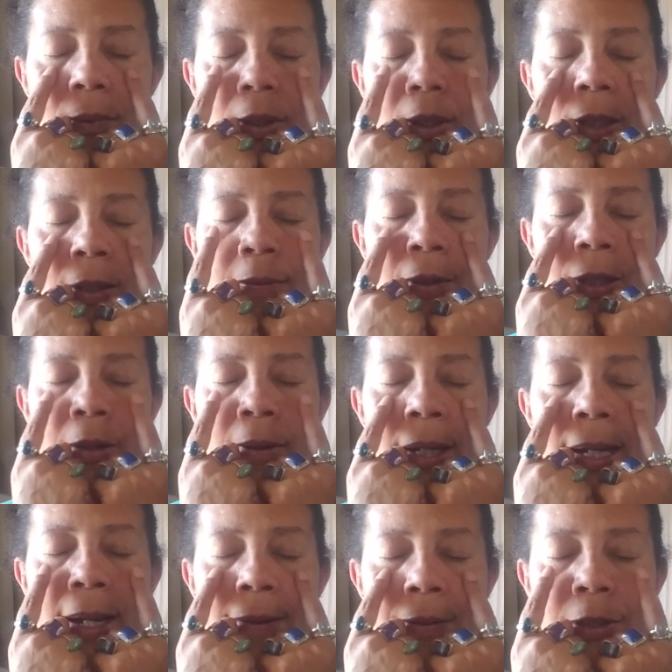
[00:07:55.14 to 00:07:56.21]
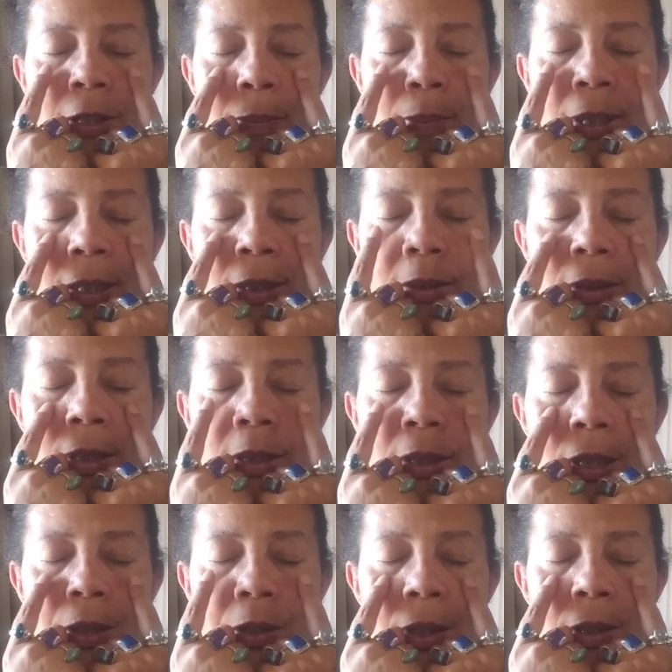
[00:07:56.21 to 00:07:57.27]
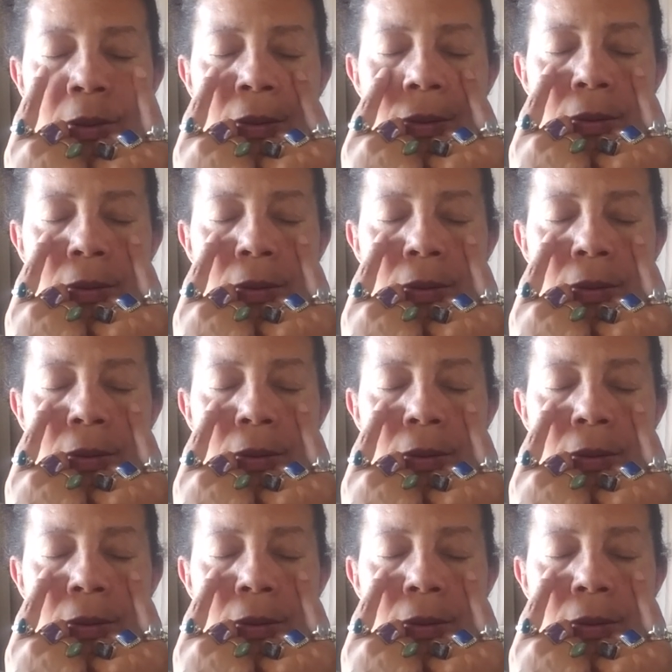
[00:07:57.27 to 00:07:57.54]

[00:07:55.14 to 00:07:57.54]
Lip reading: Even though I have this big decision,